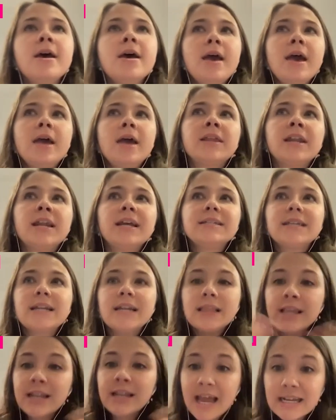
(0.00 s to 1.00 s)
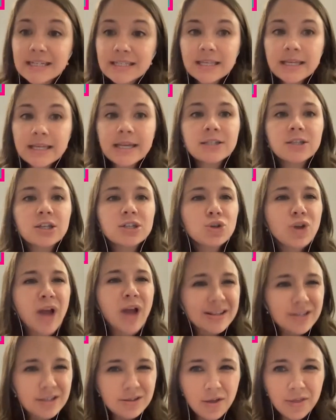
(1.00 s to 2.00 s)
And then I said, and the next thing is
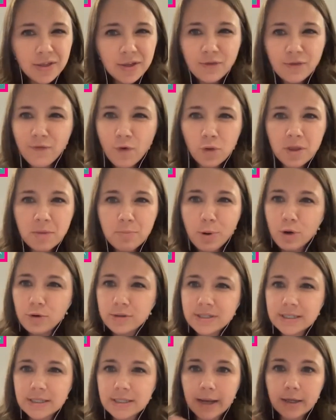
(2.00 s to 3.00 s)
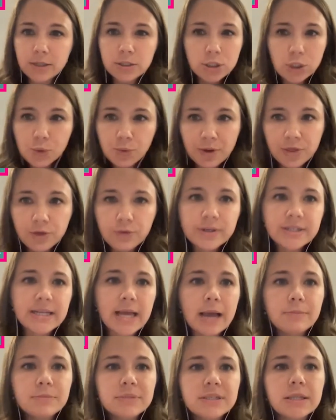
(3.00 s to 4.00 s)
I saw that you've only posted like 2 or 3
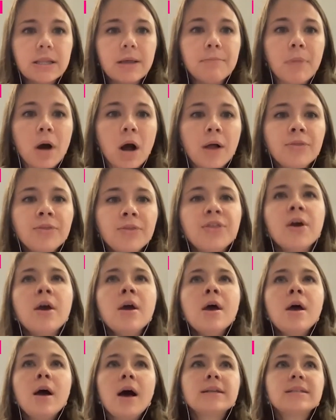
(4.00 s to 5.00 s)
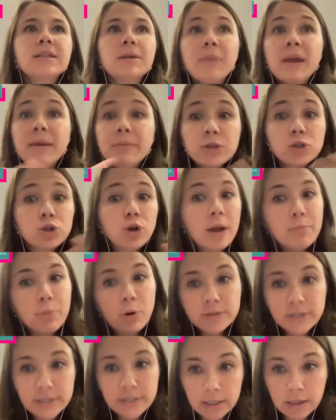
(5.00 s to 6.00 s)
times in the month. I said, maybe try
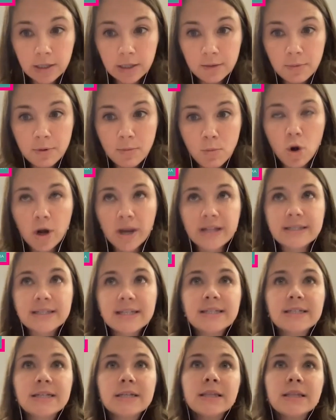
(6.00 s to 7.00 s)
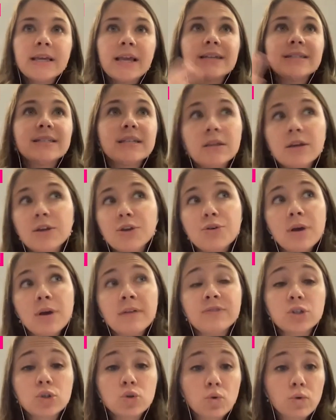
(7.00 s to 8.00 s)
posting a little bit more consistently. I see that you
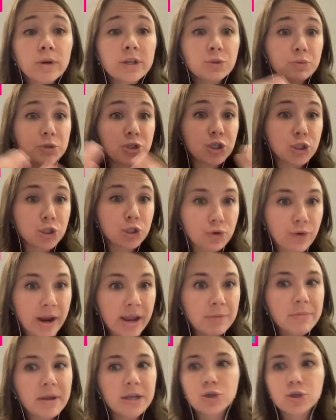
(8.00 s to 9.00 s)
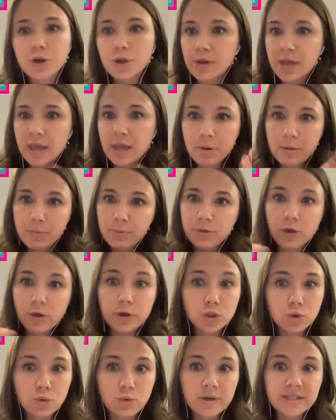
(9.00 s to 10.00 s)
have stories, which is great. Make sure you keep up with your
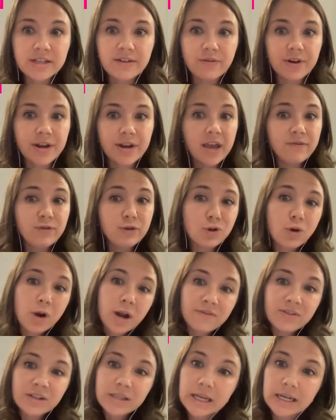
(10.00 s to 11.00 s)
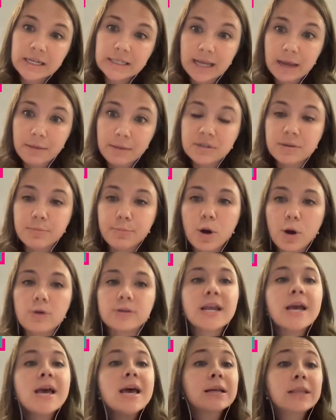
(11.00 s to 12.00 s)
stories every day. If you don't have a lot of time to
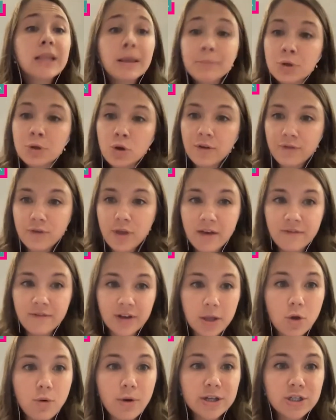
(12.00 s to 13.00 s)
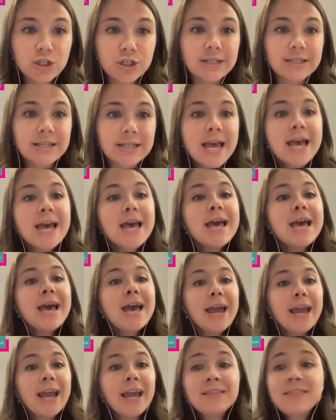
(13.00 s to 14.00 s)
post, let me know if you have any questions.
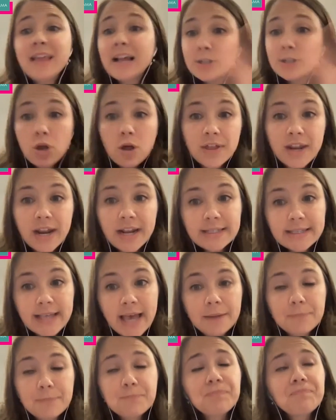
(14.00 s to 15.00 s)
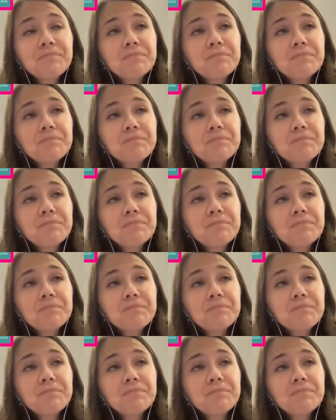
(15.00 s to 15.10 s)
And that's all that I said.